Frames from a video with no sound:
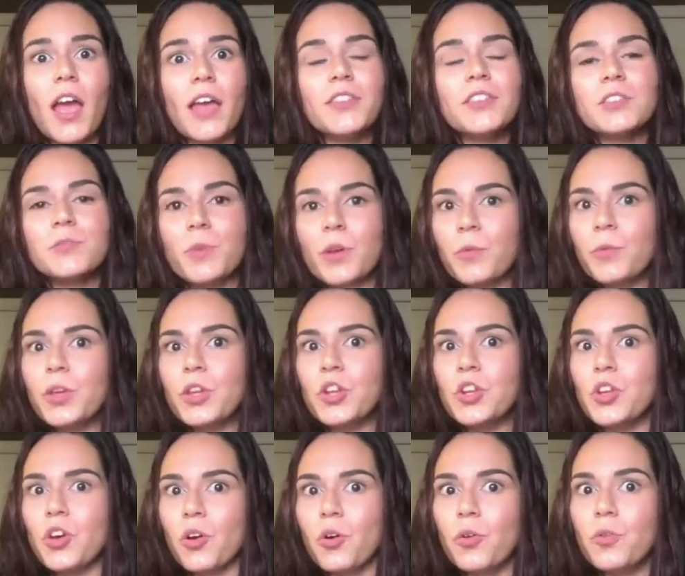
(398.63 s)
and this way we
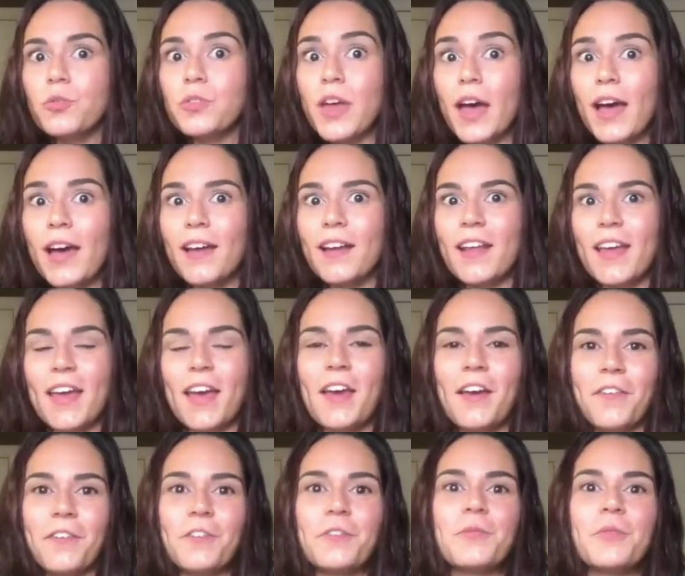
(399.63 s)
know
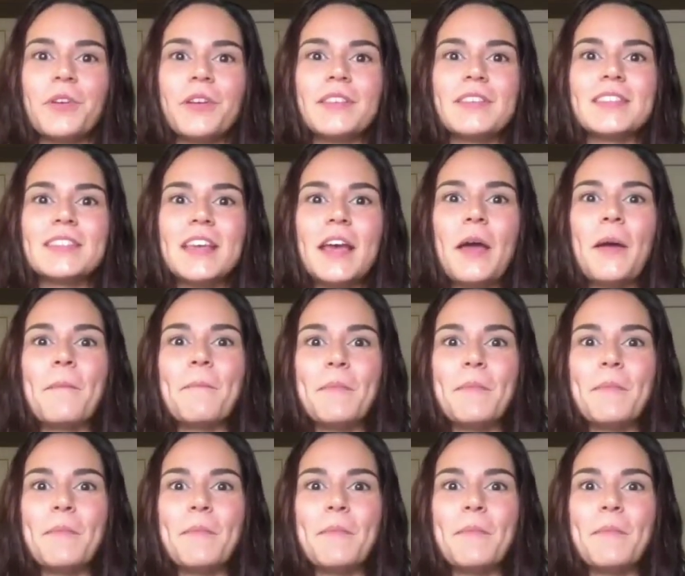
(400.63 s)
that everyone's